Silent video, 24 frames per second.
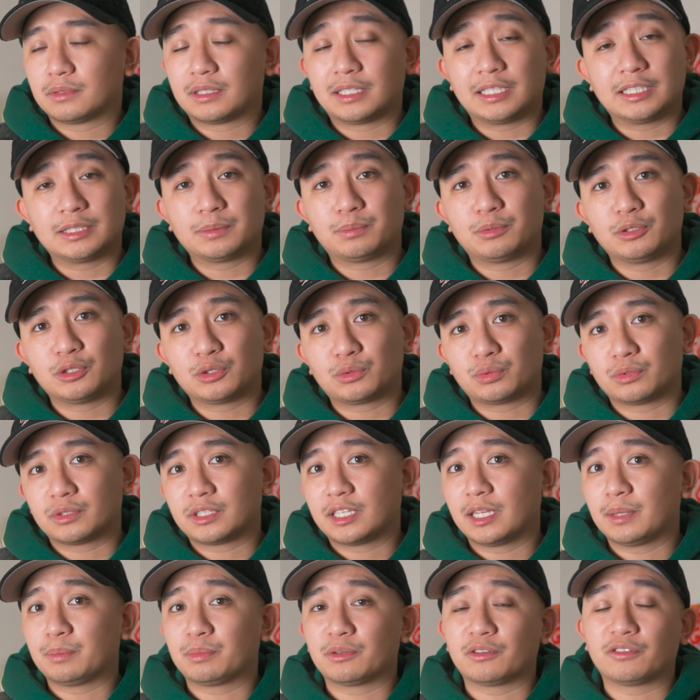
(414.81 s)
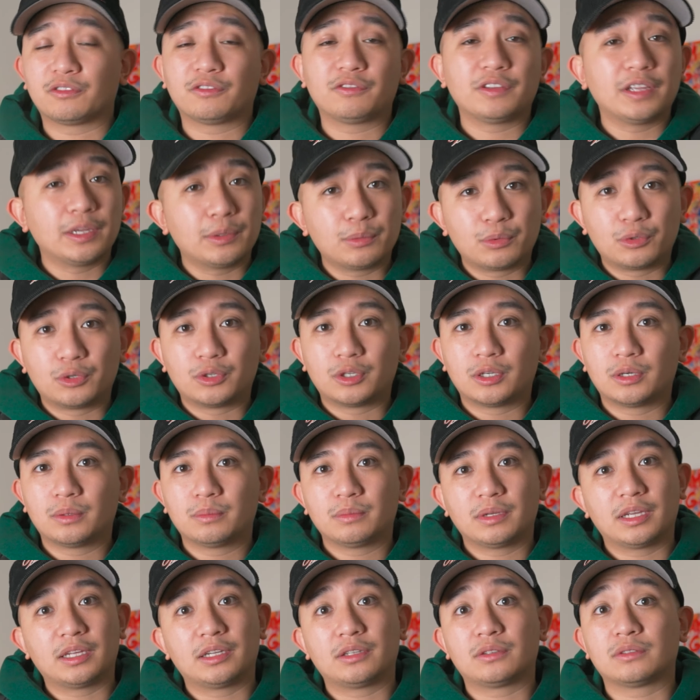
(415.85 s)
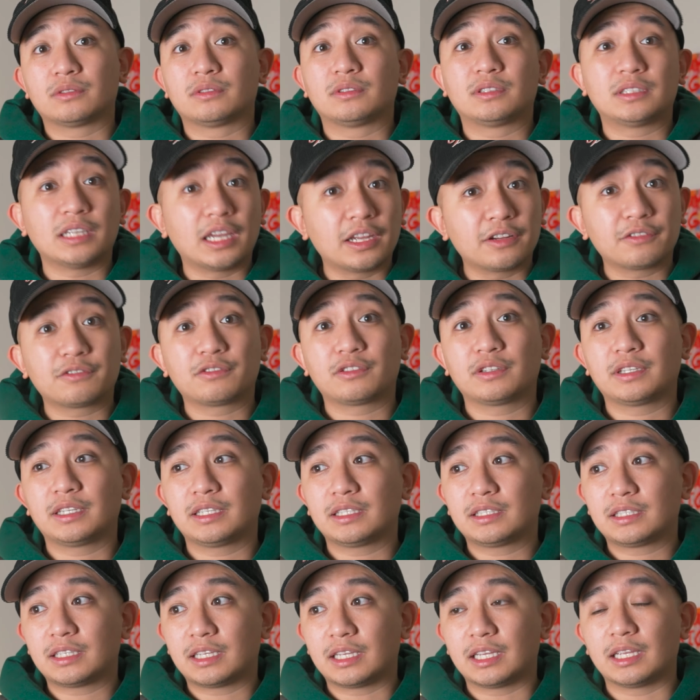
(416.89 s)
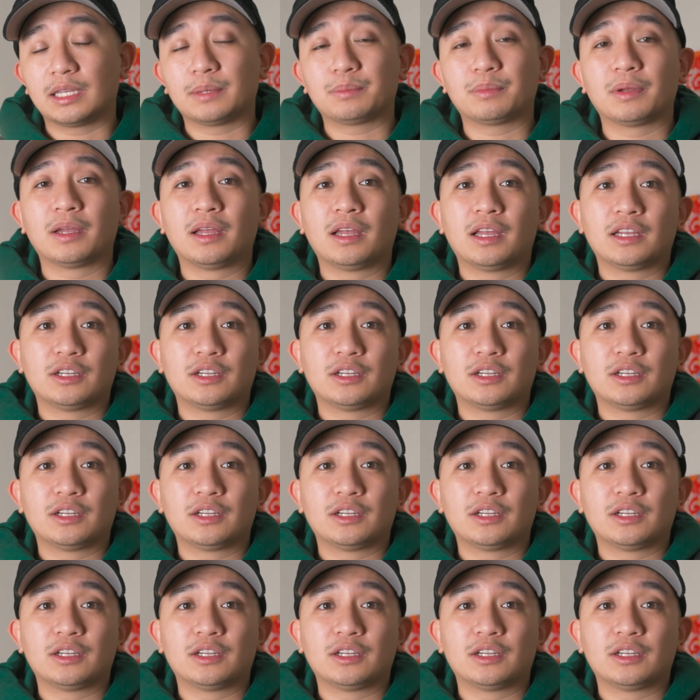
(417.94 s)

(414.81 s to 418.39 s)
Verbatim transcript: these boots will keep your feet warm and it'll definitely keep